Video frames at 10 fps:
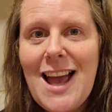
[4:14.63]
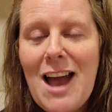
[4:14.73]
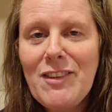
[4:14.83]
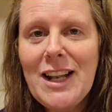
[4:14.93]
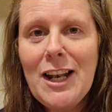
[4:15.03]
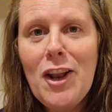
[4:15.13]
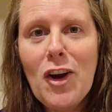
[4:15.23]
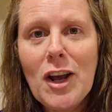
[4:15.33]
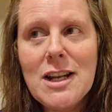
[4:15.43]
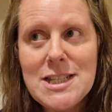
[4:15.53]
have a little
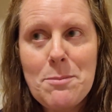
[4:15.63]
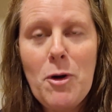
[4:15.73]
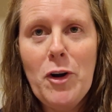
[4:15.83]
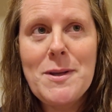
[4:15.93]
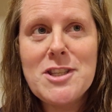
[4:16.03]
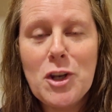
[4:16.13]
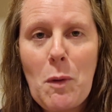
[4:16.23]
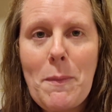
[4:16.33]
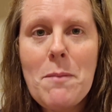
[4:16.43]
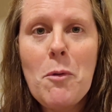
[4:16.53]
look tomorrow. It's
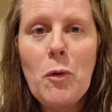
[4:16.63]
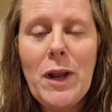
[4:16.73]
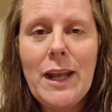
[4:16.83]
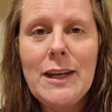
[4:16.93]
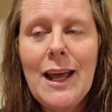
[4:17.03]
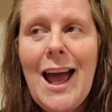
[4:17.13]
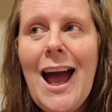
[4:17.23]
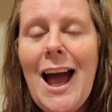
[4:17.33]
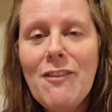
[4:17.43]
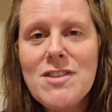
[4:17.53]
going to go up in the morning.
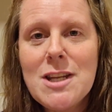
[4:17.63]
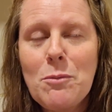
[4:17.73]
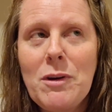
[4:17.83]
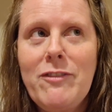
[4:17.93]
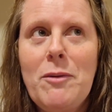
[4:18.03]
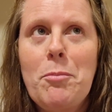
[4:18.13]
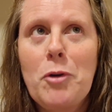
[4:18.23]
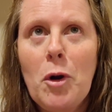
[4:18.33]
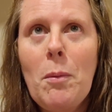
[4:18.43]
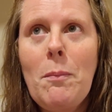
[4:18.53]
Haven't done one for
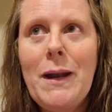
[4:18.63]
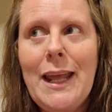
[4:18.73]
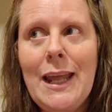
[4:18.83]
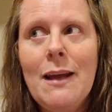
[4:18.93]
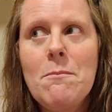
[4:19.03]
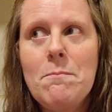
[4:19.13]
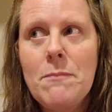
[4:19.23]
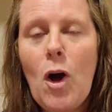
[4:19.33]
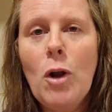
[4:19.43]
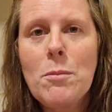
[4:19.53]
probably
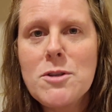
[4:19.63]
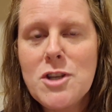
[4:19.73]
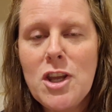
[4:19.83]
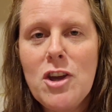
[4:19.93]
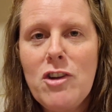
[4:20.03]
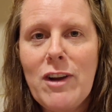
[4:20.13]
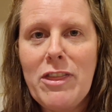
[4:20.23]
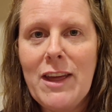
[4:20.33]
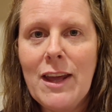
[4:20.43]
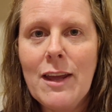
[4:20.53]
almost a year,
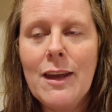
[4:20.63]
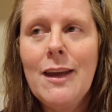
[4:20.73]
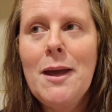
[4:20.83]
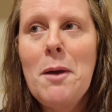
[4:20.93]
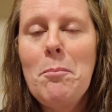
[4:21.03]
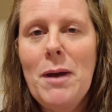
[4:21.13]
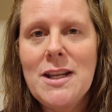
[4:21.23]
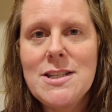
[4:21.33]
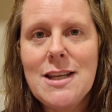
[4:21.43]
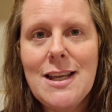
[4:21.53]
I think,
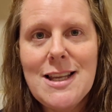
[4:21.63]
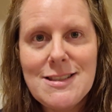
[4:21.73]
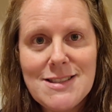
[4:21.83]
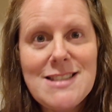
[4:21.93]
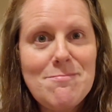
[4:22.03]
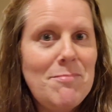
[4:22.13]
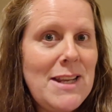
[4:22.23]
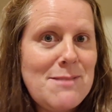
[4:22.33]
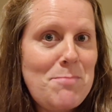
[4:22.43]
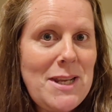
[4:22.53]
but it's
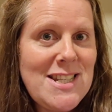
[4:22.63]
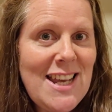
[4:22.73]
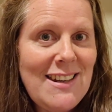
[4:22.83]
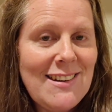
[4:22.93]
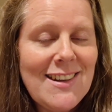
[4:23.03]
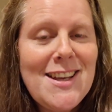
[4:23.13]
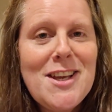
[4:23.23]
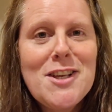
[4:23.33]
been done.